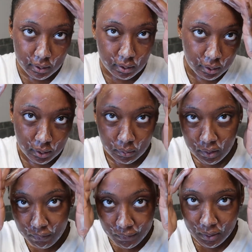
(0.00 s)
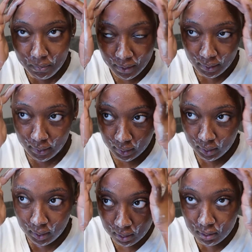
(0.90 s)
you know, even my
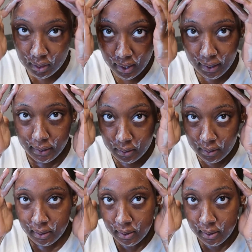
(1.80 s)
hairline,